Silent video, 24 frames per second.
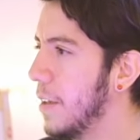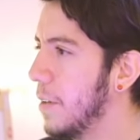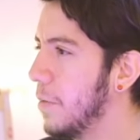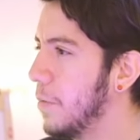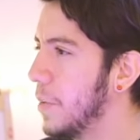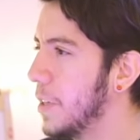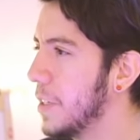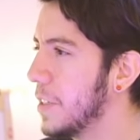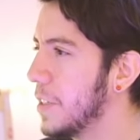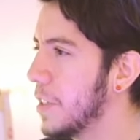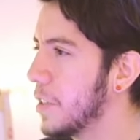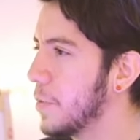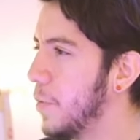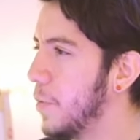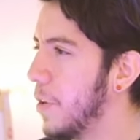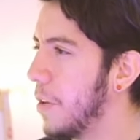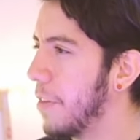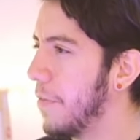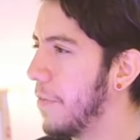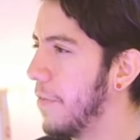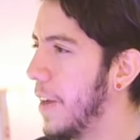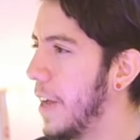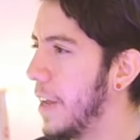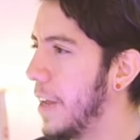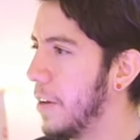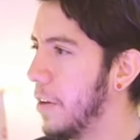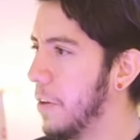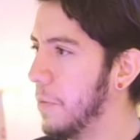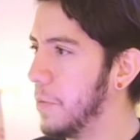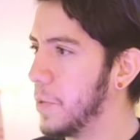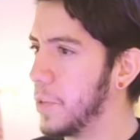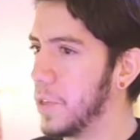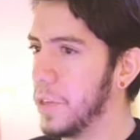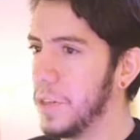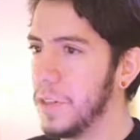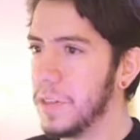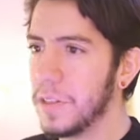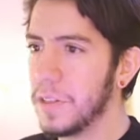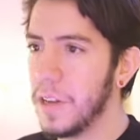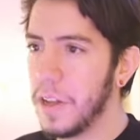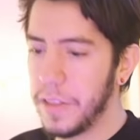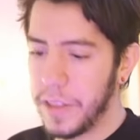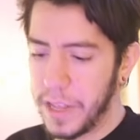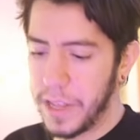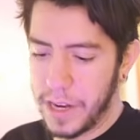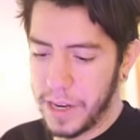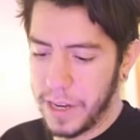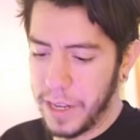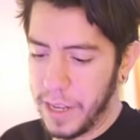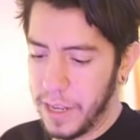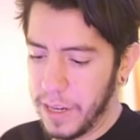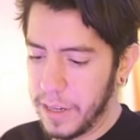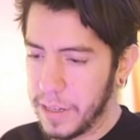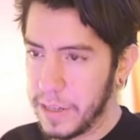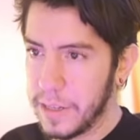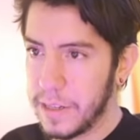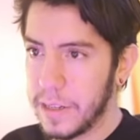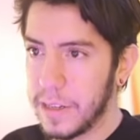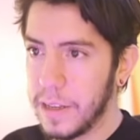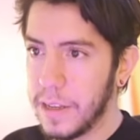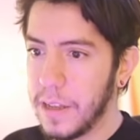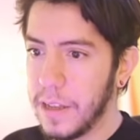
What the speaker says: Where is the smooth flat option? It's not there yet.